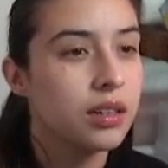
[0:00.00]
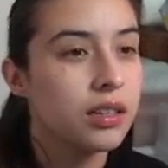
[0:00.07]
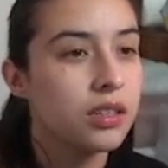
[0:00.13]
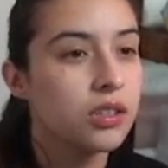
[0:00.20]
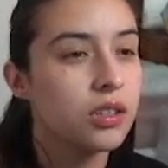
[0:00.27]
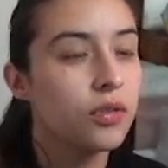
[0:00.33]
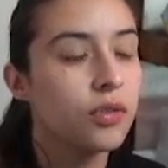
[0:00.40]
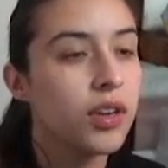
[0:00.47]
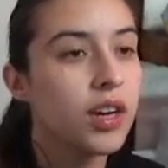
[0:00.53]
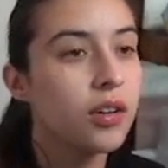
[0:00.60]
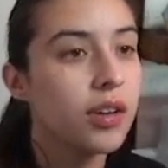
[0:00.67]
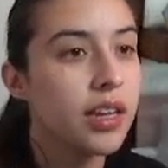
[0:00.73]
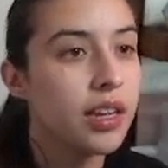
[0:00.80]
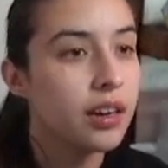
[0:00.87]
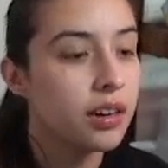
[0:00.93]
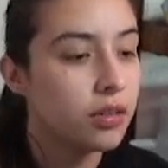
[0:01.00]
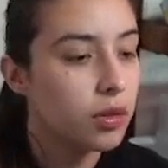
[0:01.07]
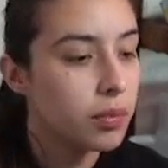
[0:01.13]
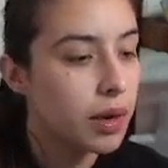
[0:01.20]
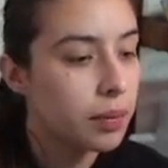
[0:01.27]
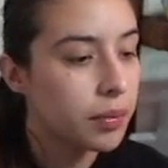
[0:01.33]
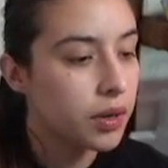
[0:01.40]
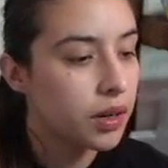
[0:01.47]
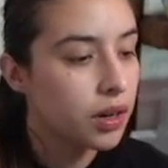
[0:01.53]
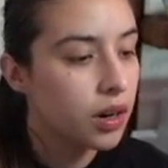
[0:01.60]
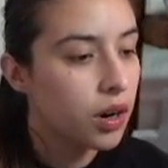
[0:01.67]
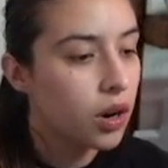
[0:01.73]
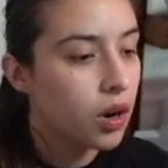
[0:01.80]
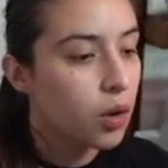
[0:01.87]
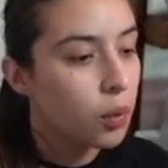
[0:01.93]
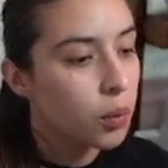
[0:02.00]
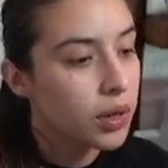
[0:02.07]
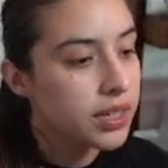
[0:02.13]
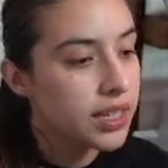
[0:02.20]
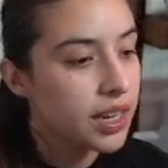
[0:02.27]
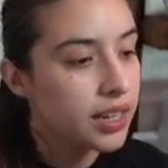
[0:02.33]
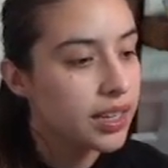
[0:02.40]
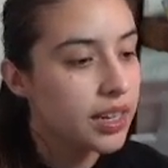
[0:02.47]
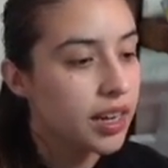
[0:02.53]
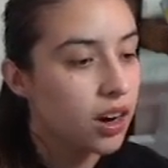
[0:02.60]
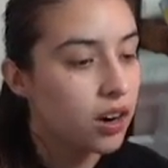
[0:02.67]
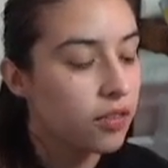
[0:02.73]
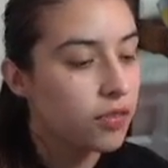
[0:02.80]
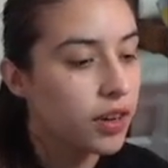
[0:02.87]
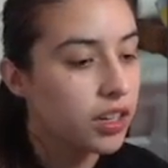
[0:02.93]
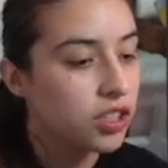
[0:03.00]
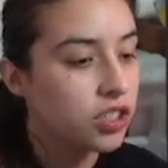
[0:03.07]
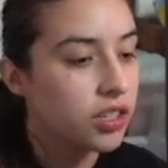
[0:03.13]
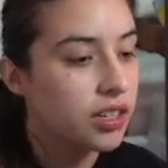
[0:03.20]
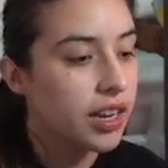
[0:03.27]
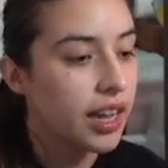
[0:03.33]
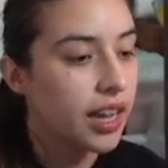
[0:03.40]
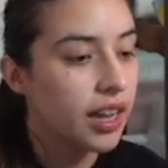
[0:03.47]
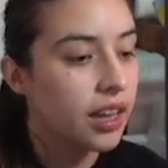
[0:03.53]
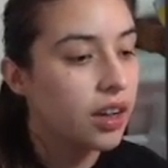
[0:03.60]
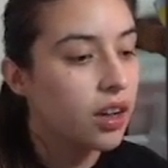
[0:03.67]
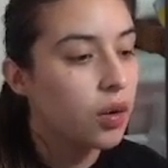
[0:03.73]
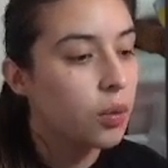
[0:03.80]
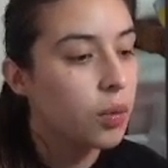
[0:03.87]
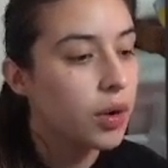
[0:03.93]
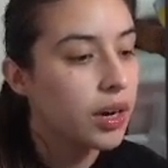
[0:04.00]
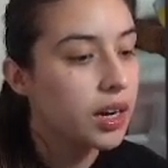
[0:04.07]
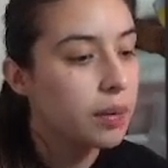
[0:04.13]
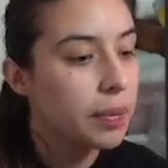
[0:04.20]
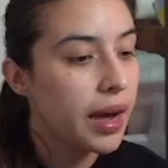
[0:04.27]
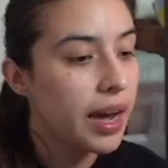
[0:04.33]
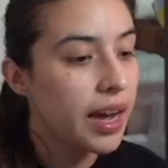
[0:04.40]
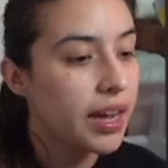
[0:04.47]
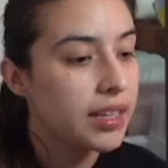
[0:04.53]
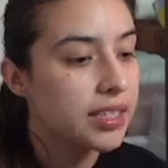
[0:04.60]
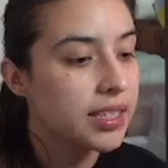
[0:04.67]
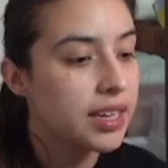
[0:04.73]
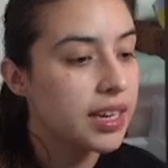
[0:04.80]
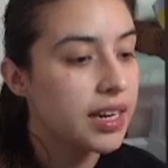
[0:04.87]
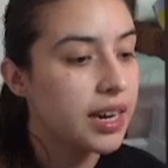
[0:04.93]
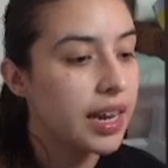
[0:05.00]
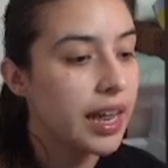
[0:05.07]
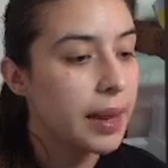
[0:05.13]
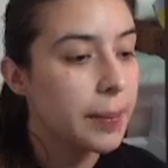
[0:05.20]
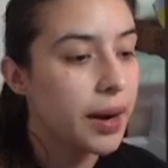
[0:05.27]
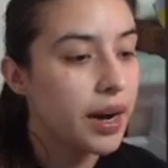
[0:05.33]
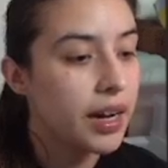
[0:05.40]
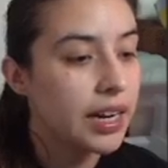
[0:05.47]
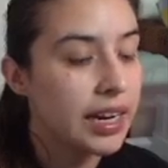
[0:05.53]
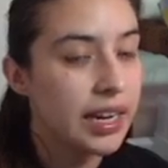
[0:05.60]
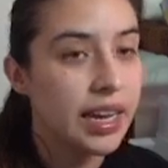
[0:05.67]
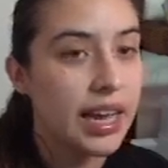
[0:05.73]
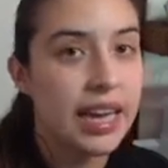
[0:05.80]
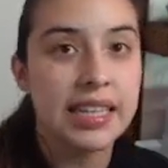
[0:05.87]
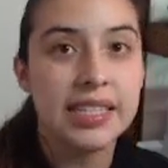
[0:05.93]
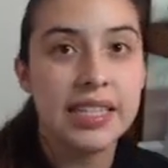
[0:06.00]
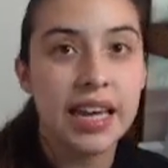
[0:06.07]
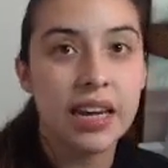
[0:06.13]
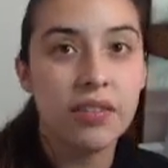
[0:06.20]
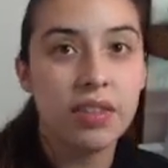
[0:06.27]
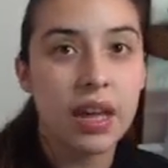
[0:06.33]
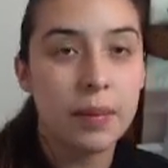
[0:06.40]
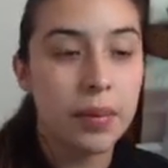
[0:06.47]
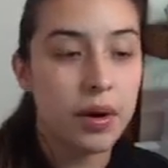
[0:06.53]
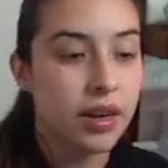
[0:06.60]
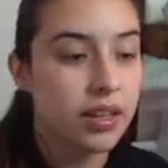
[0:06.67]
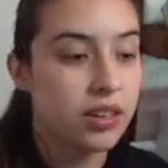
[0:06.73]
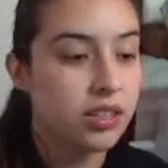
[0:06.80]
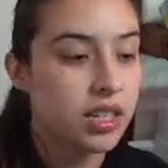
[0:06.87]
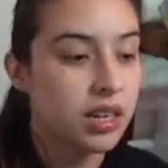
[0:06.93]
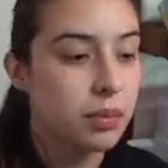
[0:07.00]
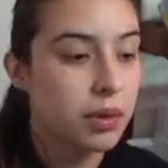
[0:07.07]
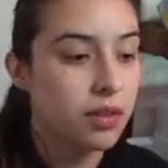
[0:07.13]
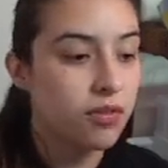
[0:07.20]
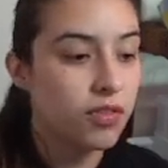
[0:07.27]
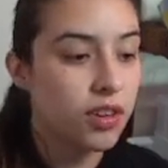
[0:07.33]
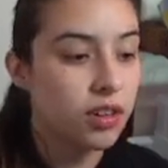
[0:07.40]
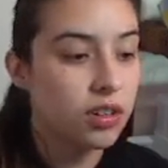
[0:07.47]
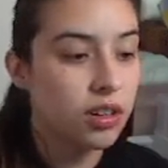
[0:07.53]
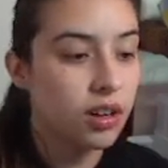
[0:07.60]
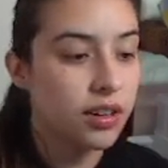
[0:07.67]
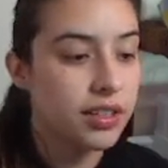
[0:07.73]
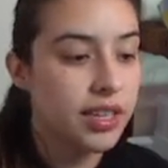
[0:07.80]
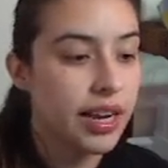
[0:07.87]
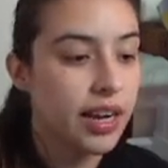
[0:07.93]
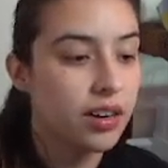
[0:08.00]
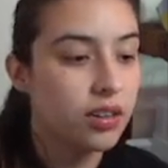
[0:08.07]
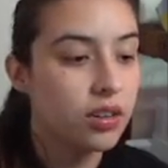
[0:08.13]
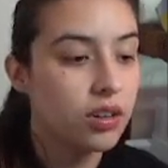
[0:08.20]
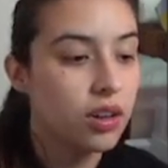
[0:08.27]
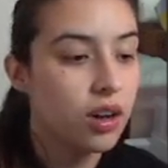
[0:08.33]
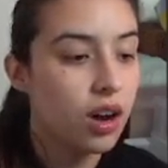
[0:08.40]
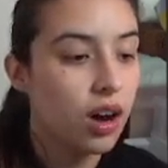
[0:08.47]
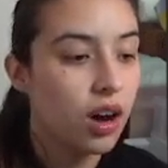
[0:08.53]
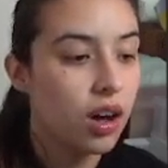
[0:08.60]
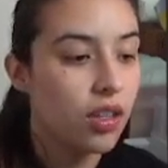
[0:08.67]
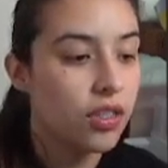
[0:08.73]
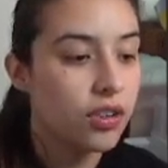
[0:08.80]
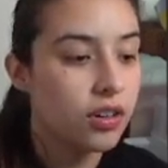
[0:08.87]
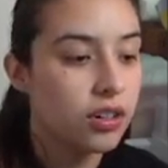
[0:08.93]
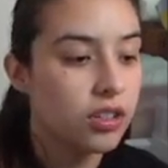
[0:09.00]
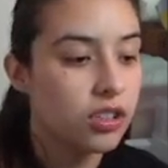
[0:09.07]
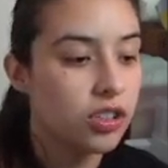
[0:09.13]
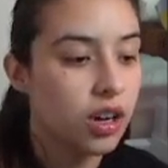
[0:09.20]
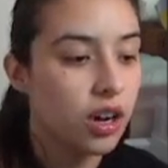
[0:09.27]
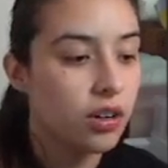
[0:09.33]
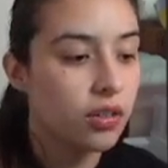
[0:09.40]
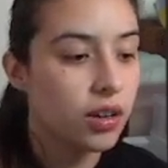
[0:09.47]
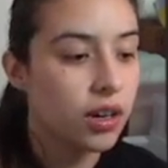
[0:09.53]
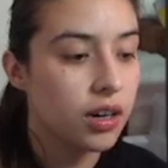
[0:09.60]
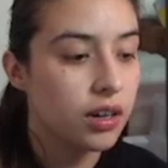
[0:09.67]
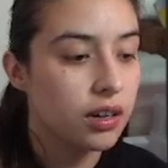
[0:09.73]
So if we go here, remember, we're telling our function, hey, we're going to pass in a body, and inside of that body, there's going to be a field called title, author, genre,